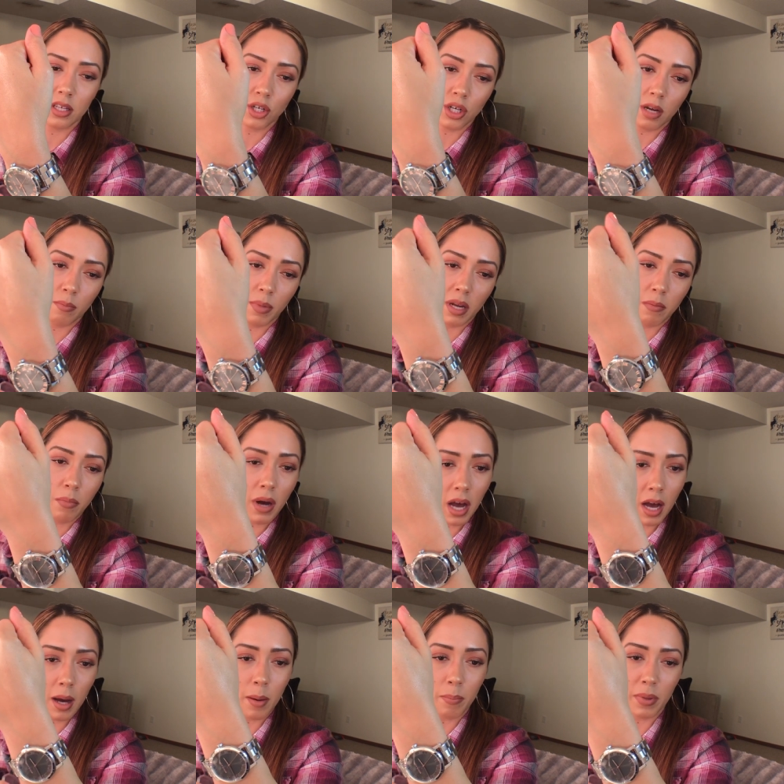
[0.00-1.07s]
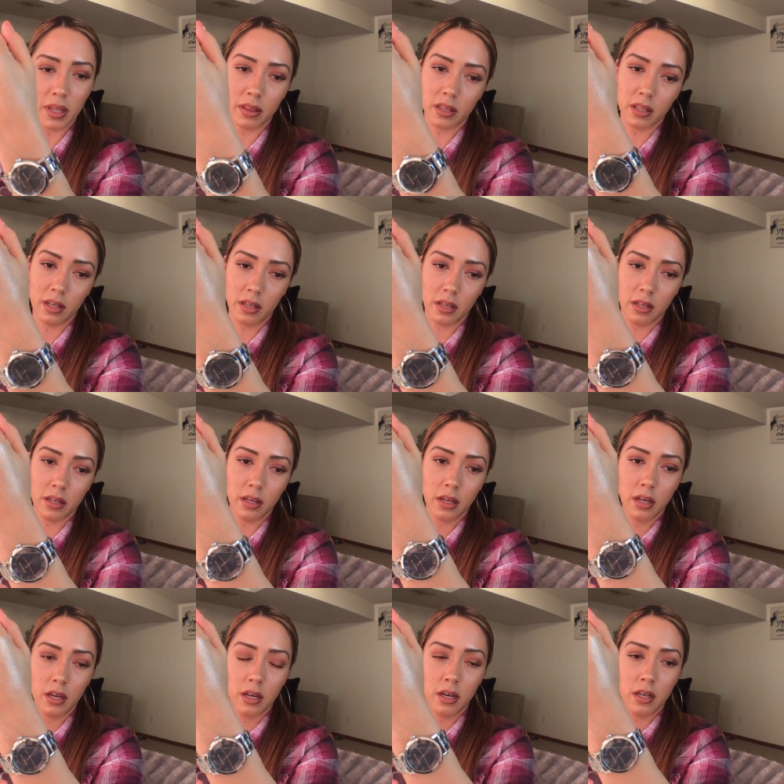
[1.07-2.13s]
the Champagne Pop and the
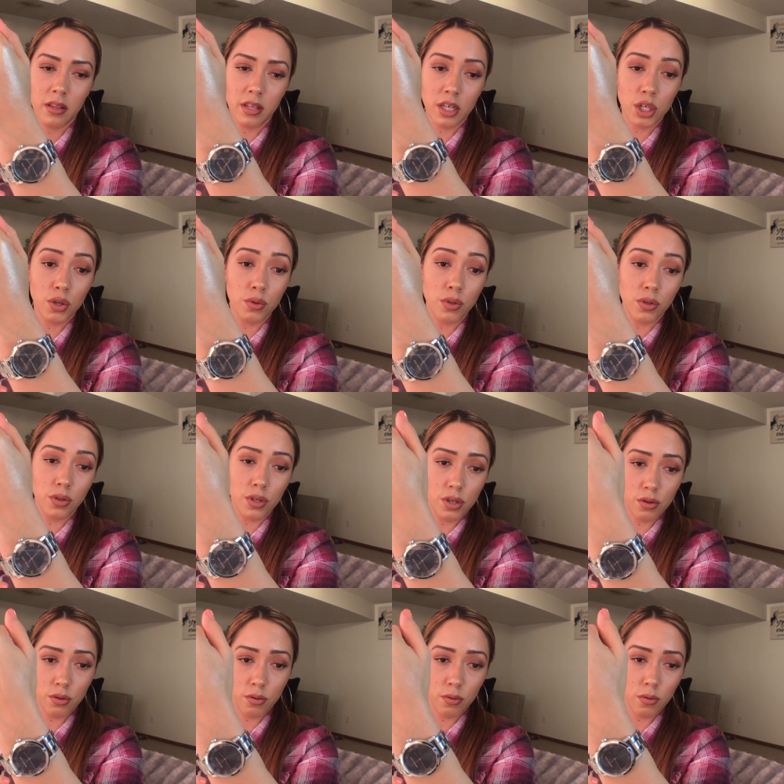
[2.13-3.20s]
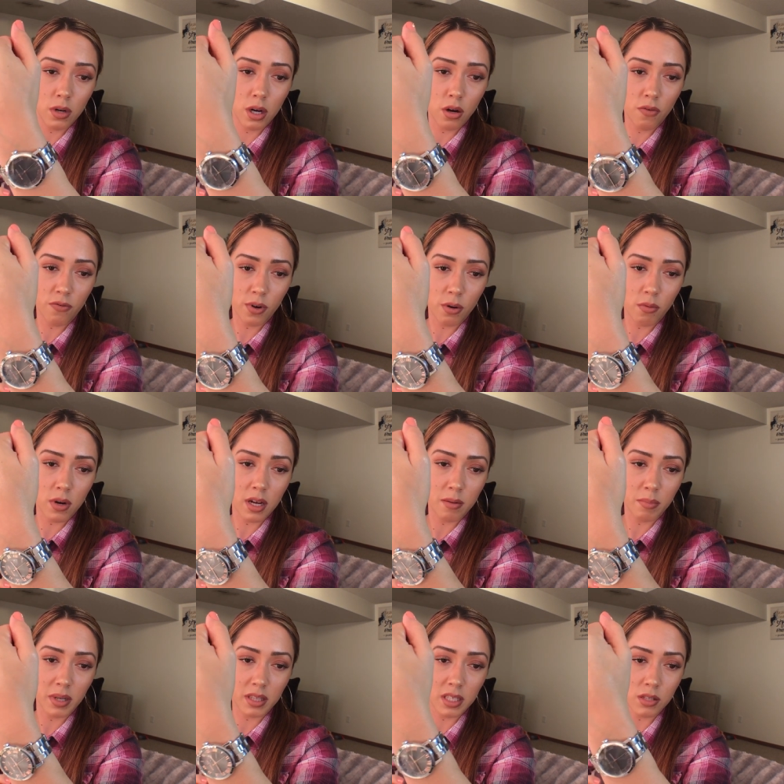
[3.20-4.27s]
You Do You OFRA
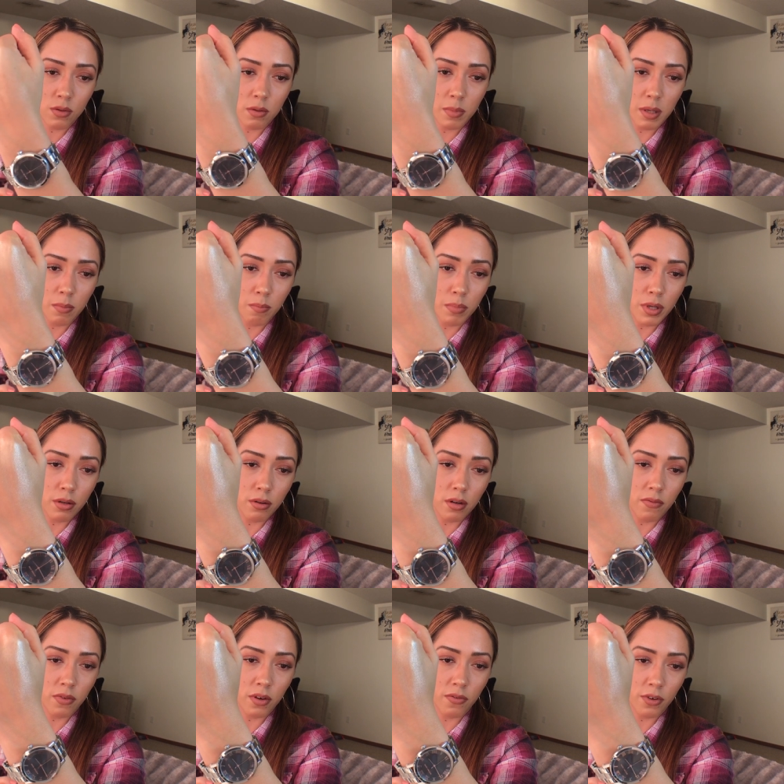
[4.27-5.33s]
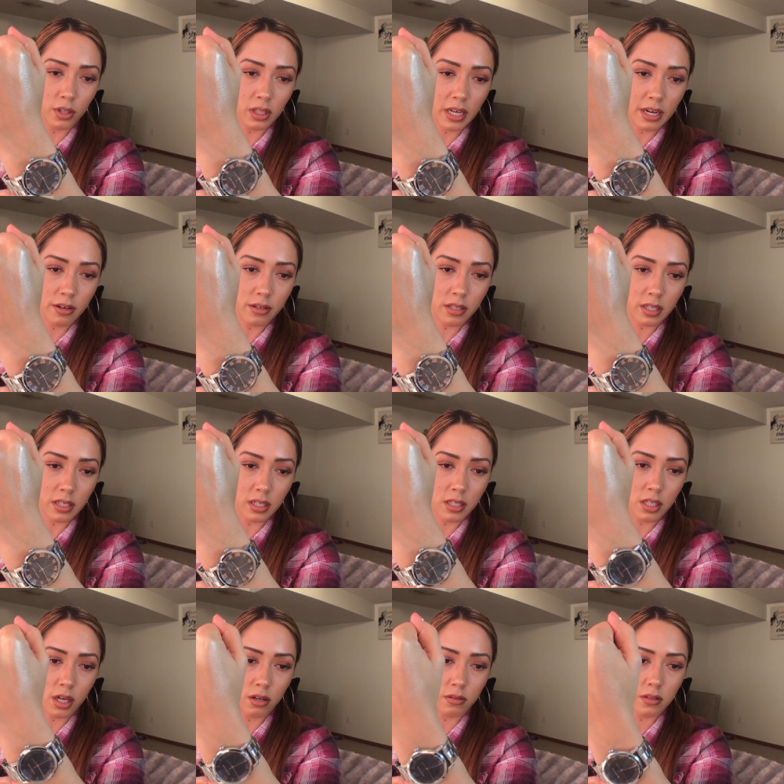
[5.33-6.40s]
one, but this would be beautiful for lighter skin
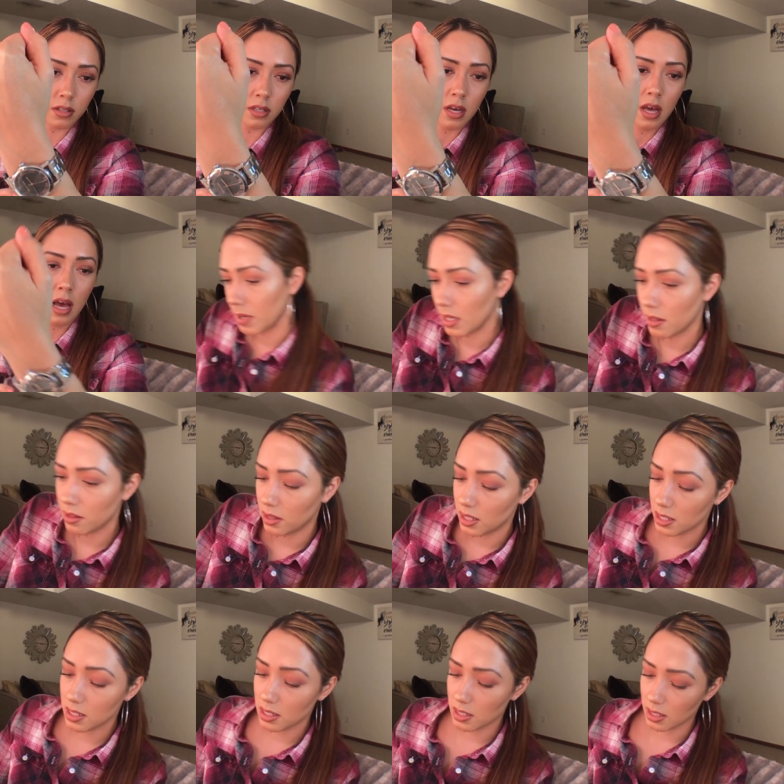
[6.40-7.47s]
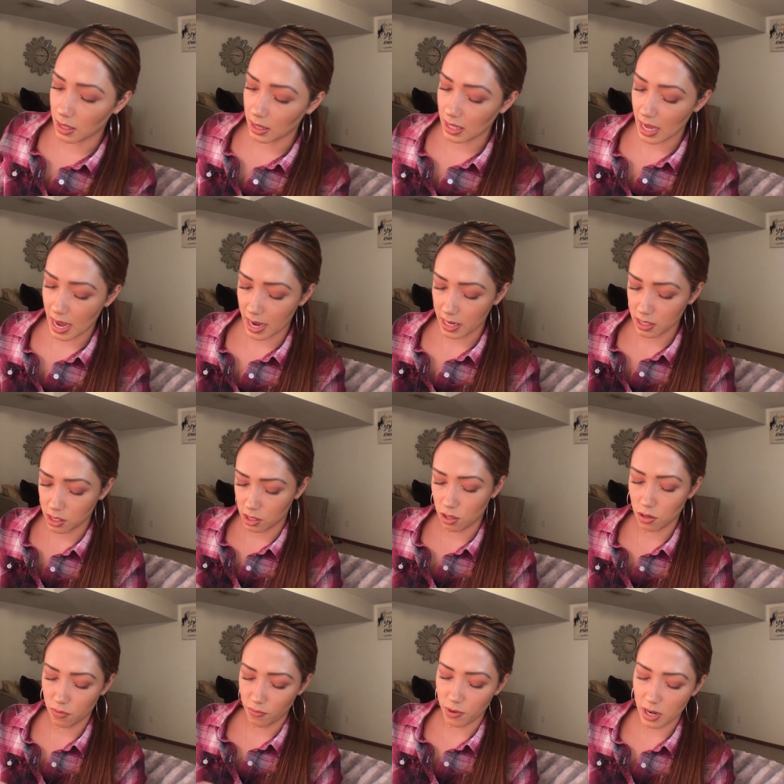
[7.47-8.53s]
tones. This last
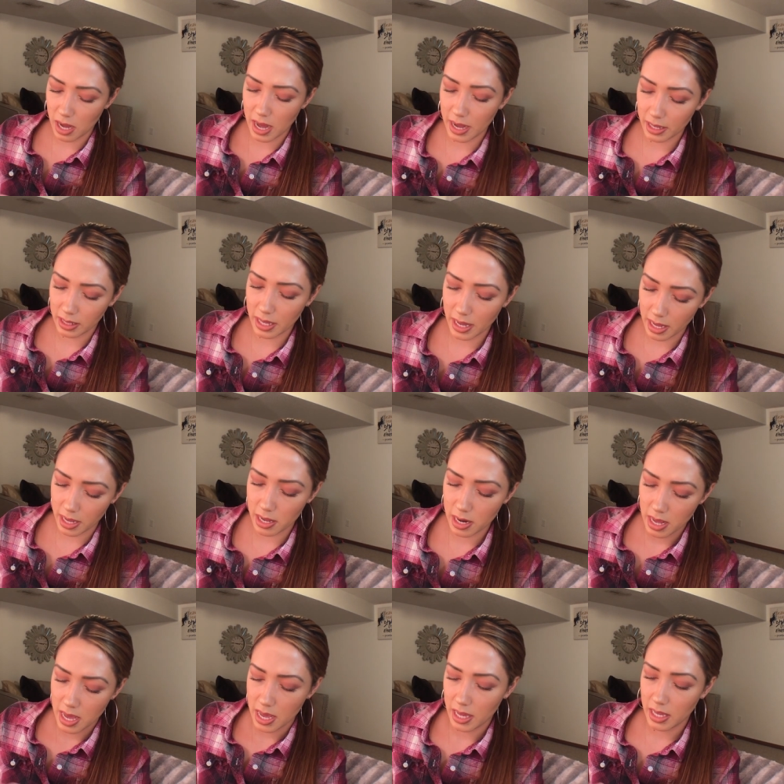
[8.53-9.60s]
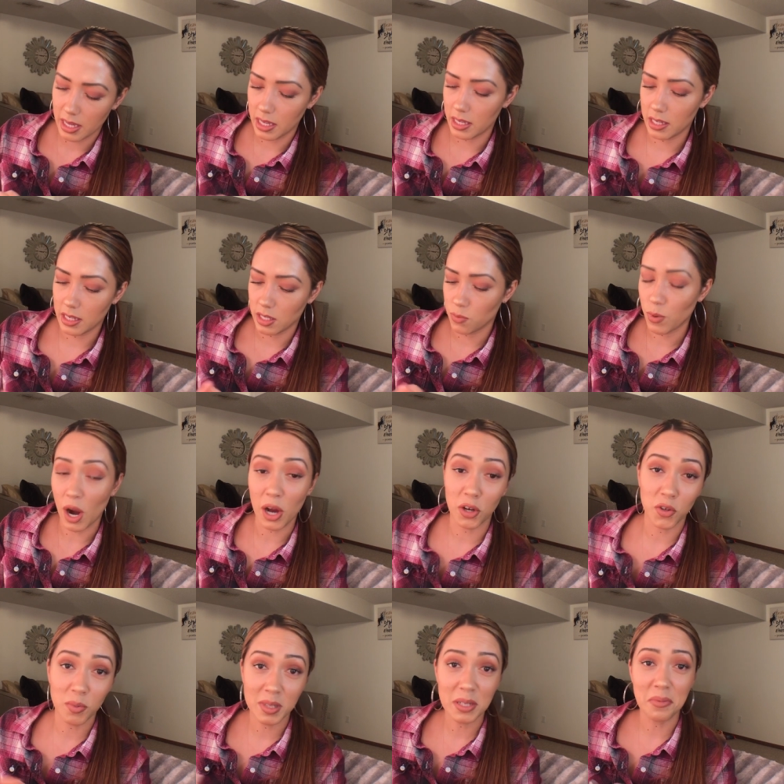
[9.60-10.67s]
OFRA highlight is
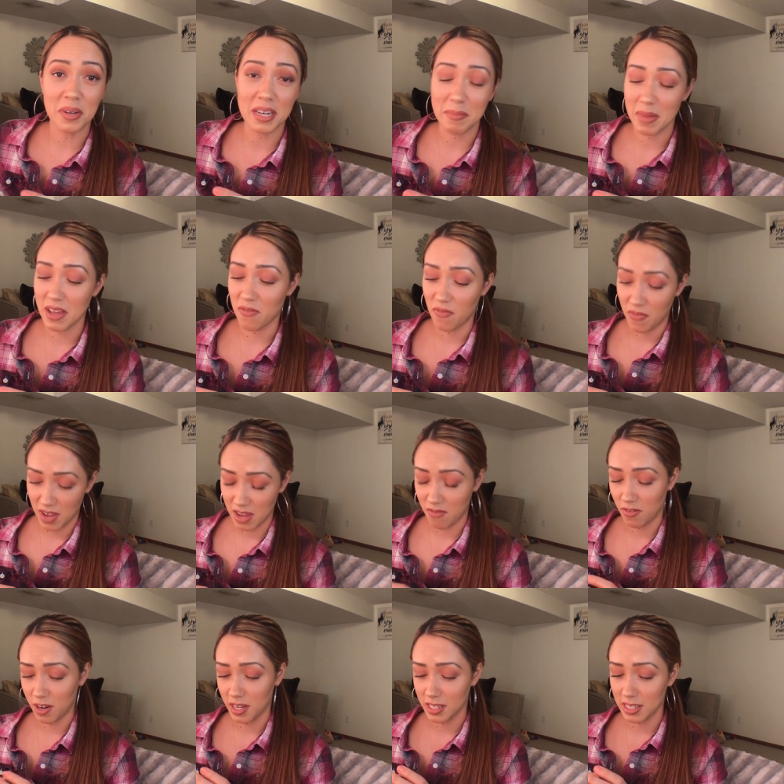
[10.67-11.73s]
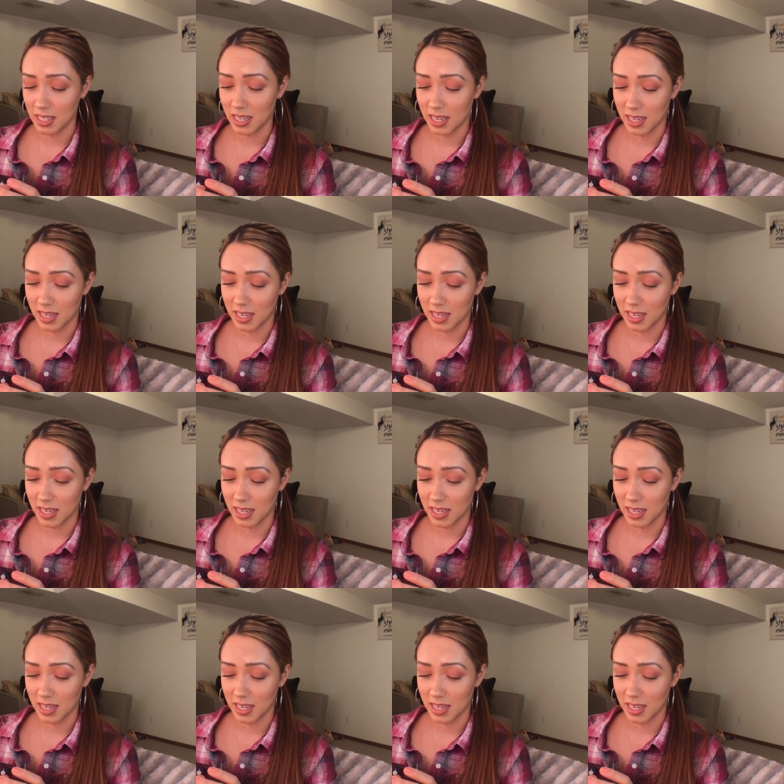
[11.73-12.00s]
probably one of my favorites.